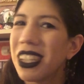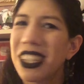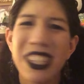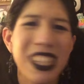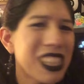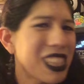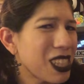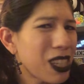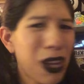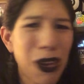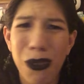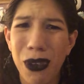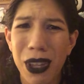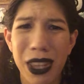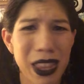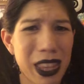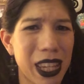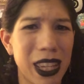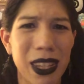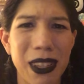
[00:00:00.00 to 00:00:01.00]
just go
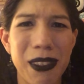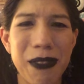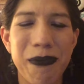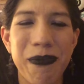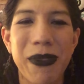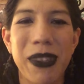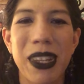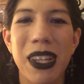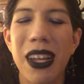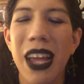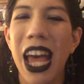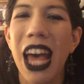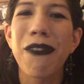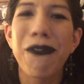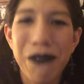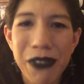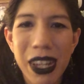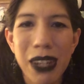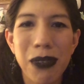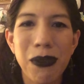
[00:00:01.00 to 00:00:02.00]
with it.
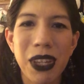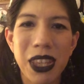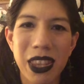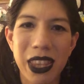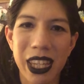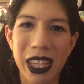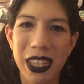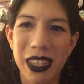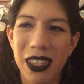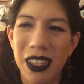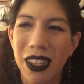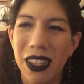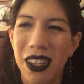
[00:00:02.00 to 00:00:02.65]
Have fun with it.